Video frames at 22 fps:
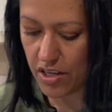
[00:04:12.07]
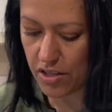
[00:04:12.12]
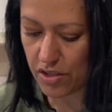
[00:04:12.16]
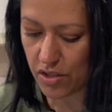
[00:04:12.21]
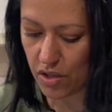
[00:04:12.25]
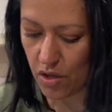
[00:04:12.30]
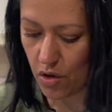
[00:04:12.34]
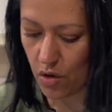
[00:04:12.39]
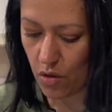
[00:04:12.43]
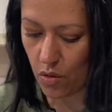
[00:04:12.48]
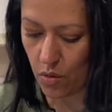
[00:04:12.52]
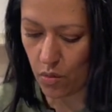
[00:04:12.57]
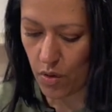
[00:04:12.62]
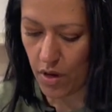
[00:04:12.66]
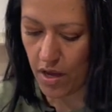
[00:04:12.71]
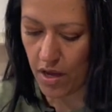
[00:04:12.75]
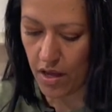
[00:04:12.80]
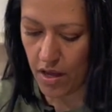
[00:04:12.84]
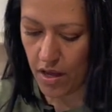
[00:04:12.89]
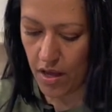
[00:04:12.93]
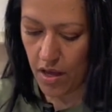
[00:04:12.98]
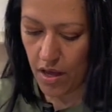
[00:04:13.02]
So
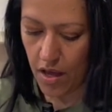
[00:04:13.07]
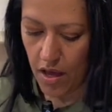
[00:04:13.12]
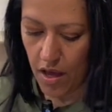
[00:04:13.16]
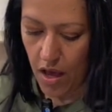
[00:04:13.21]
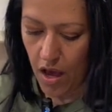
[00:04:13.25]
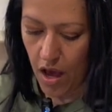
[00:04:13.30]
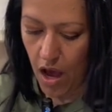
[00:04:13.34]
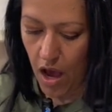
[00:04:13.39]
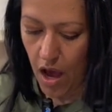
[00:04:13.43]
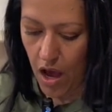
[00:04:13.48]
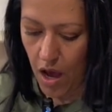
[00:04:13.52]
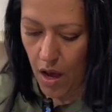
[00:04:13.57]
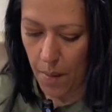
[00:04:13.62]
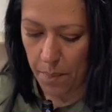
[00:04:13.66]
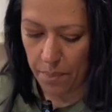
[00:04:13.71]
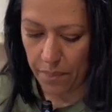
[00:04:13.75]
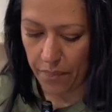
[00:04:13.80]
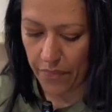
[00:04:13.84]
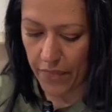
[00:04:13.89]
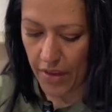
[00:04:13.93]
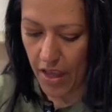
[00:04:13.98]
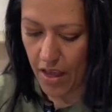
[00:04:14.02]

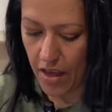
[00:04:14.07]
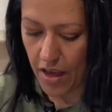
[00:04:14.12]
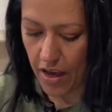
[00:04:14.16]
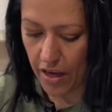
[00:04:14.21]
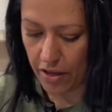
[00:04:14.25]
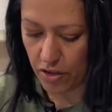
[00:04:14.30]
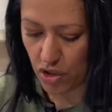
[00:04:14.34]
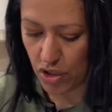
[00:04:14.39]
I'll